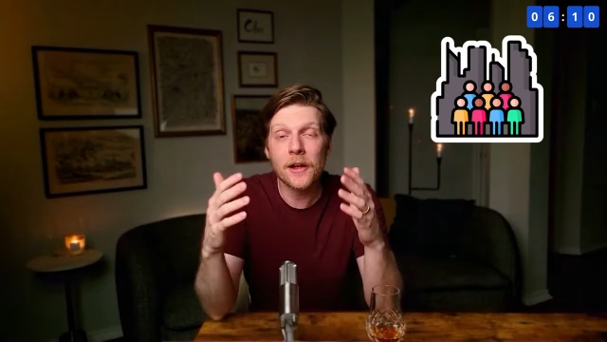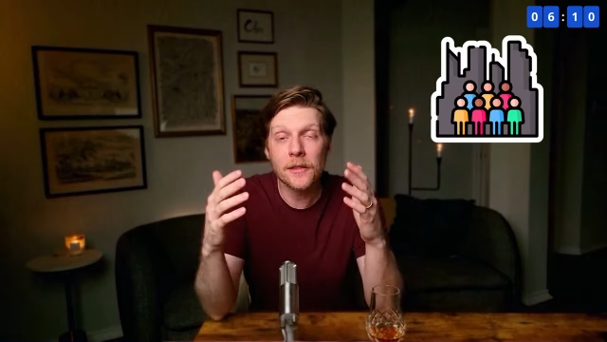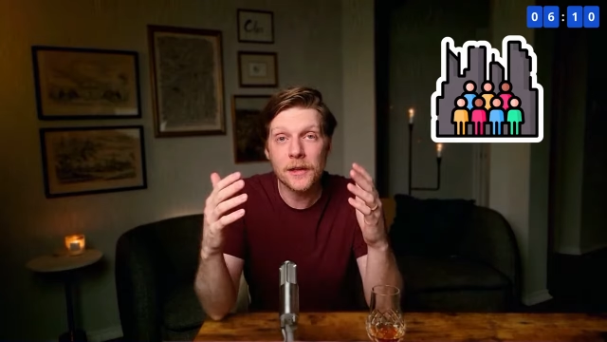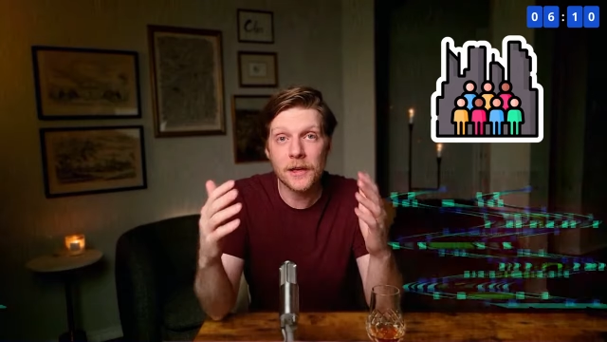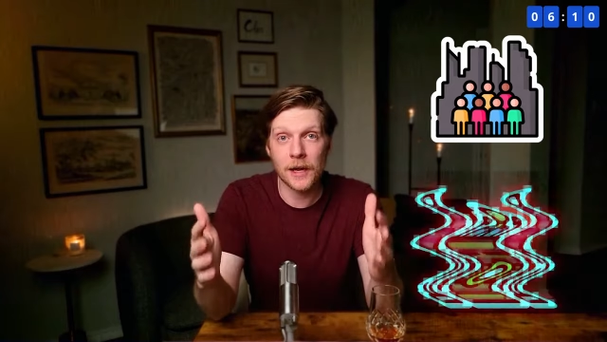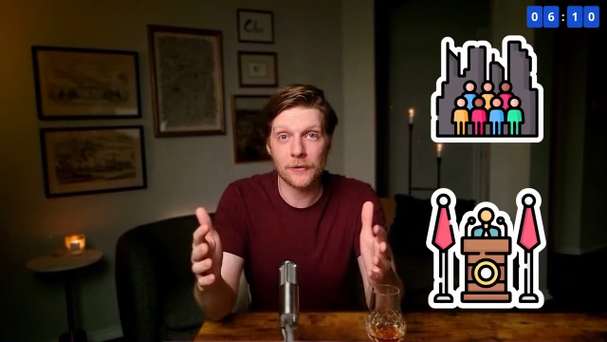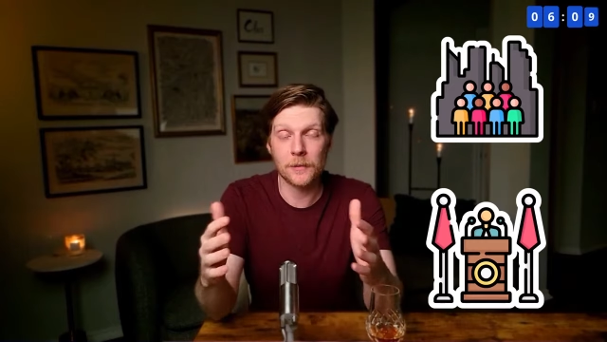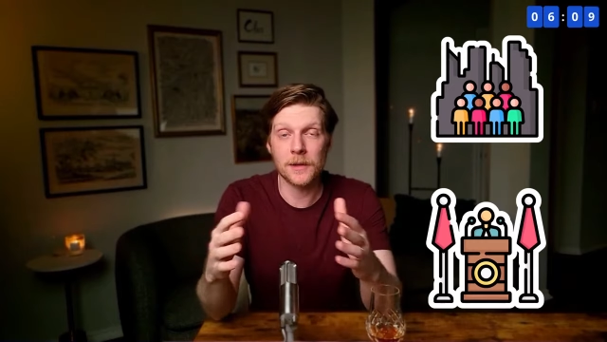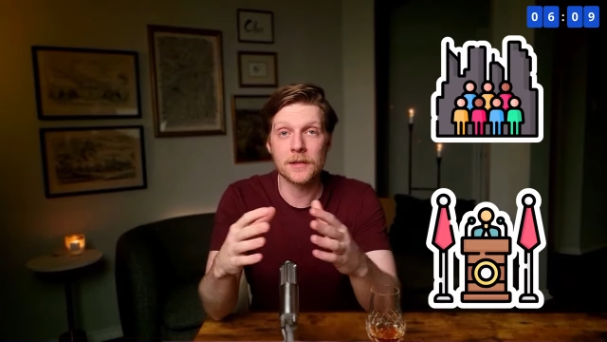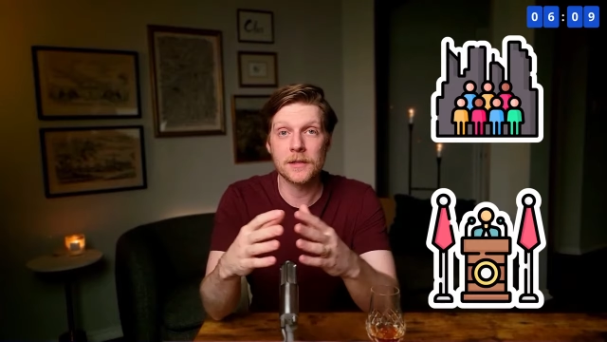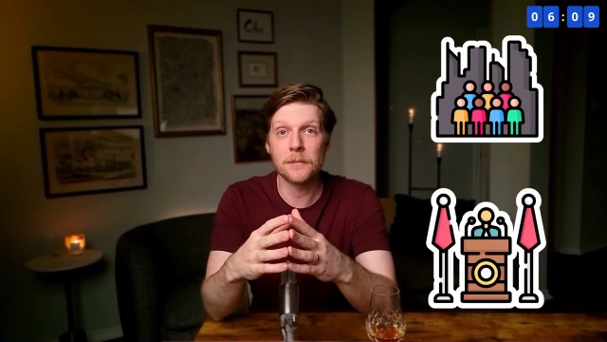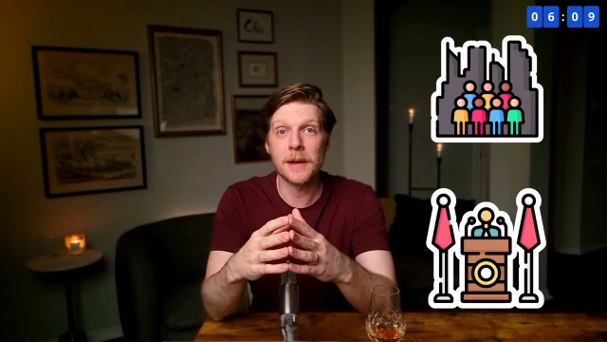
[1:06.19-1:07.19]
on the
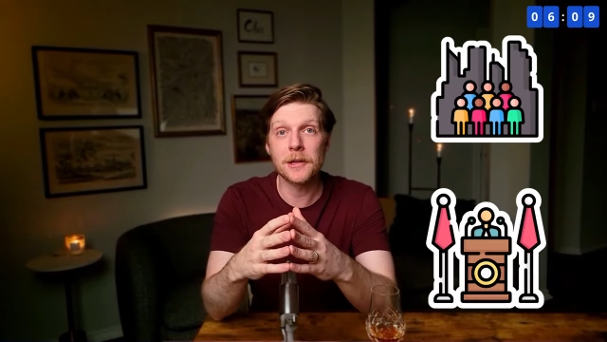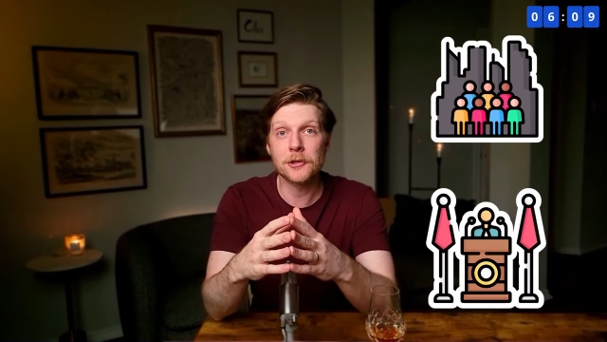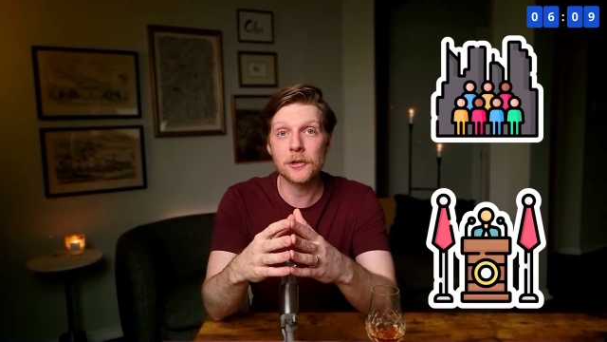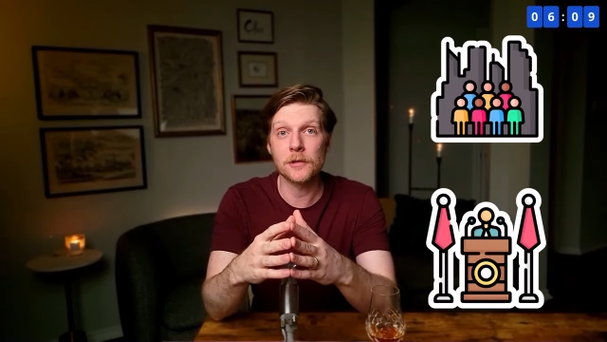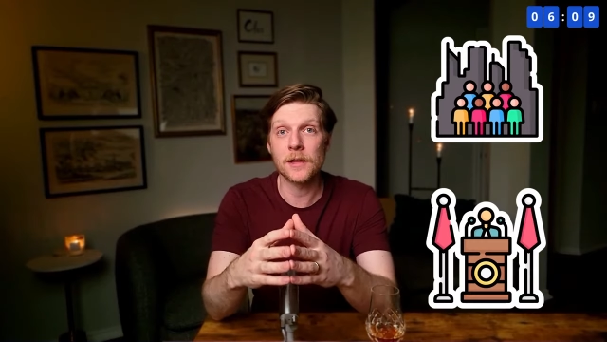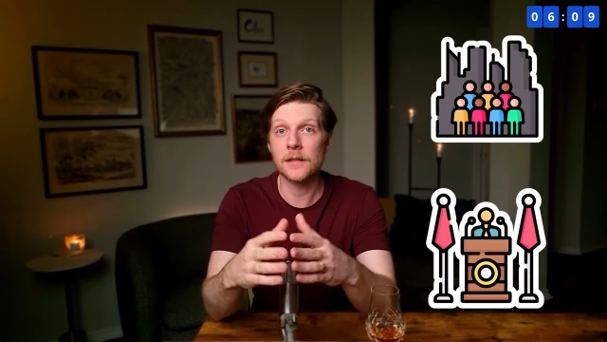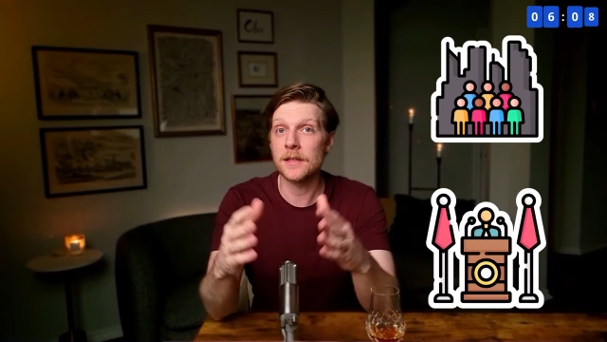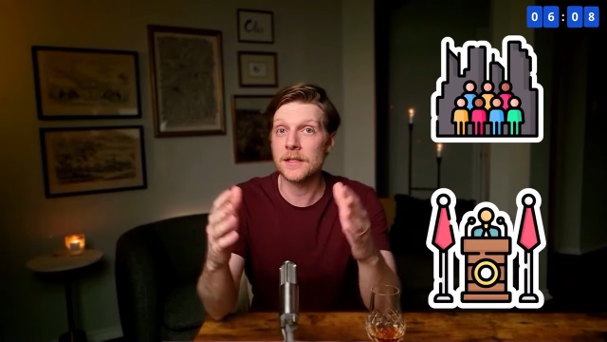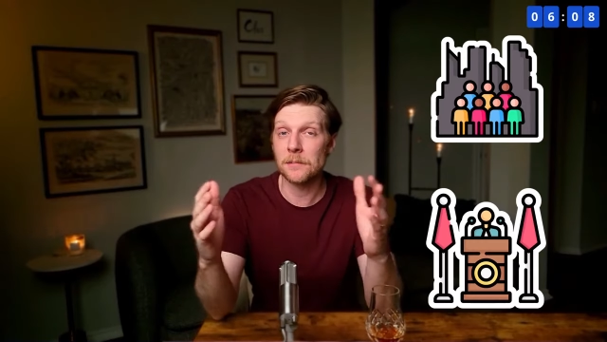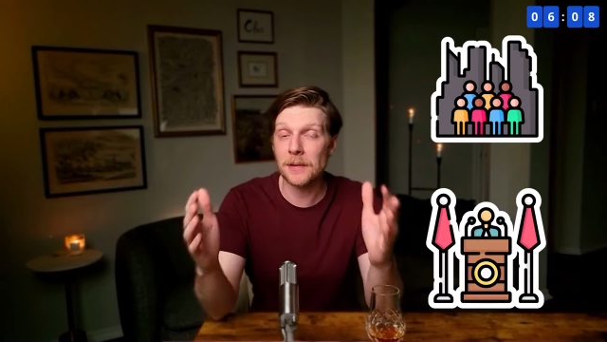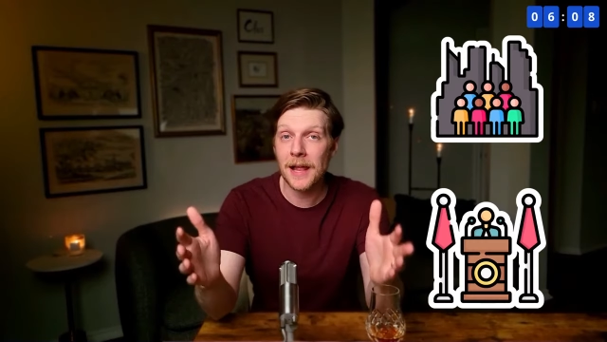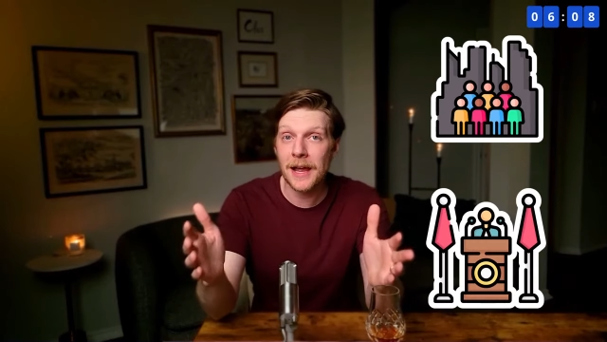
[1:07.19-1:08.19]
government to make sure that the
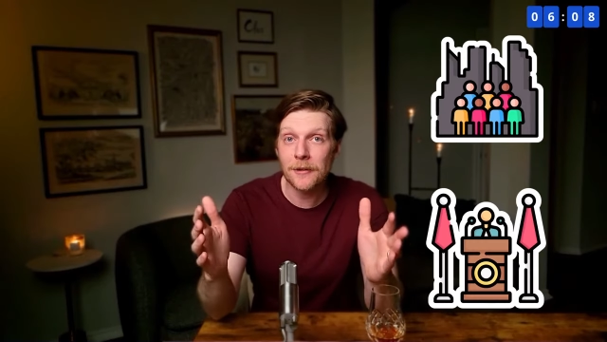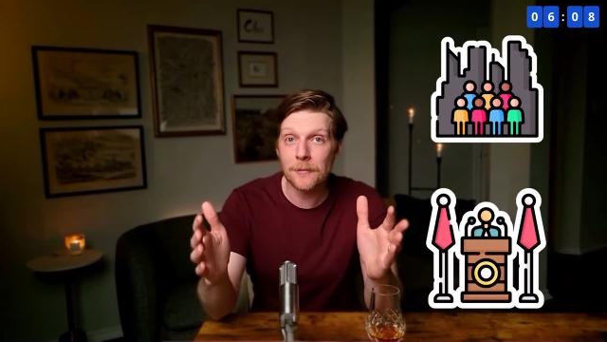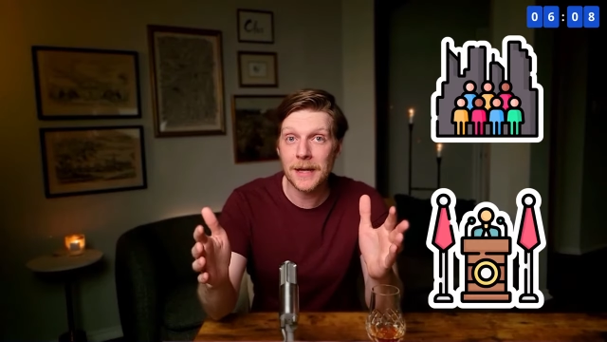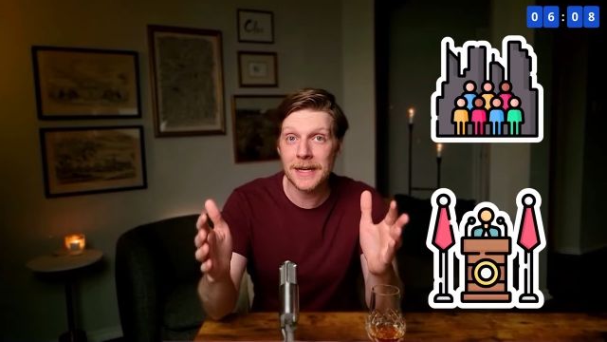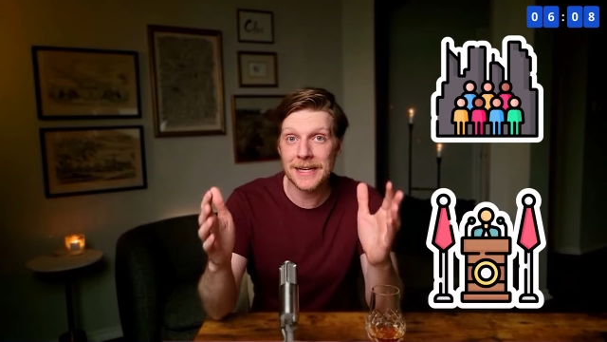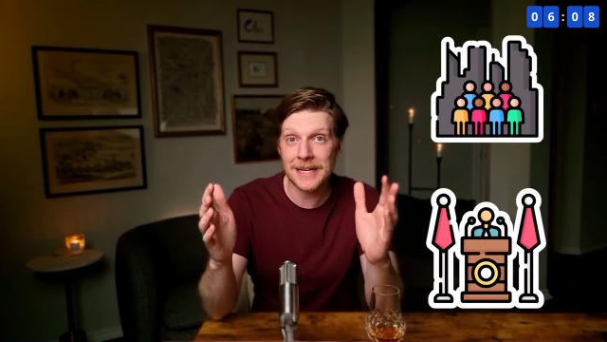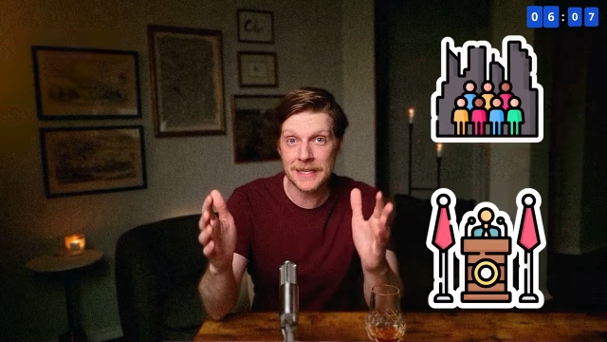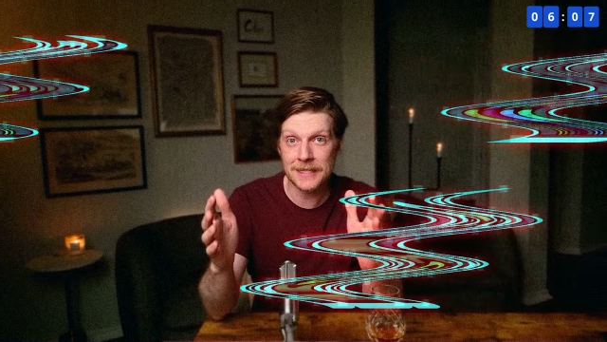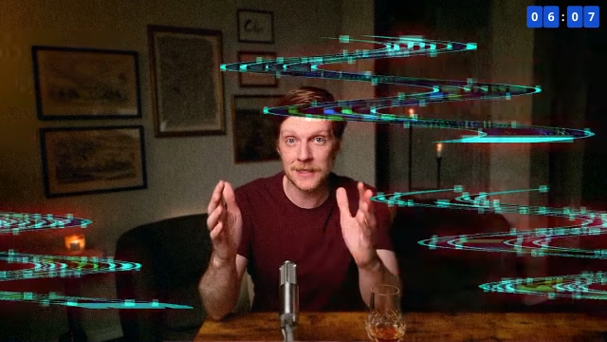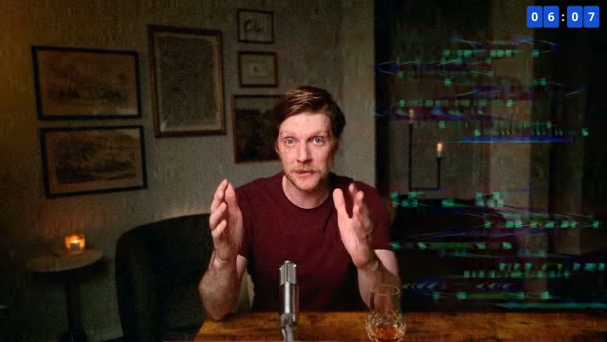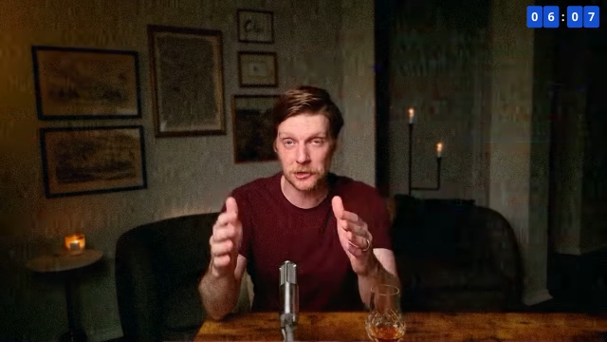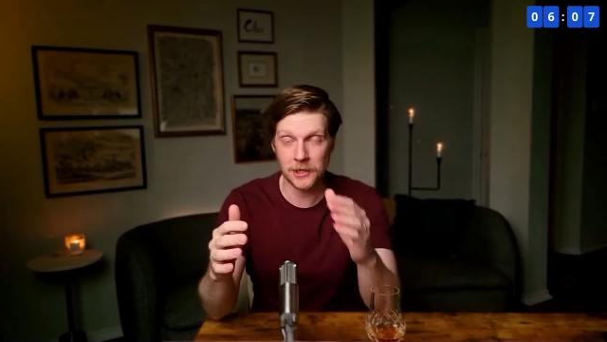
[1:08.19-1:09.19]
supply of money
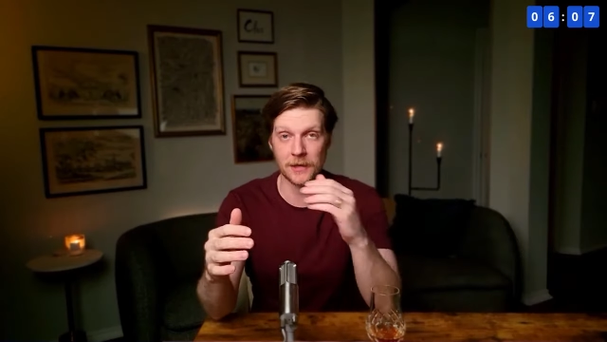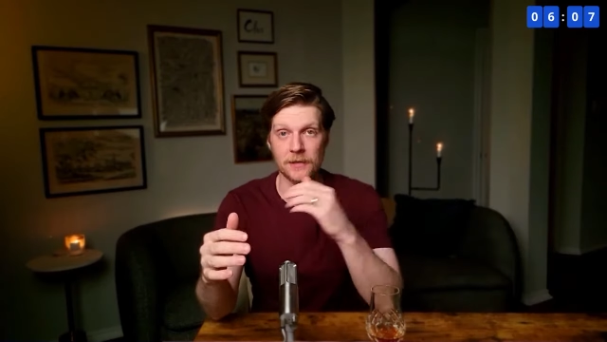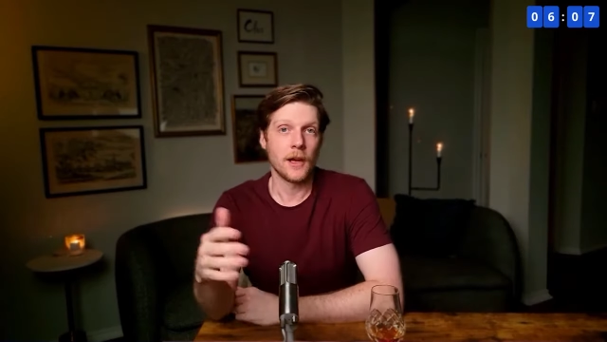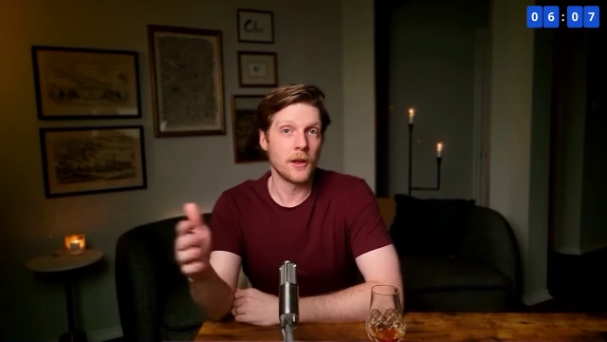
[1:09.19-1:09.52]
is legit.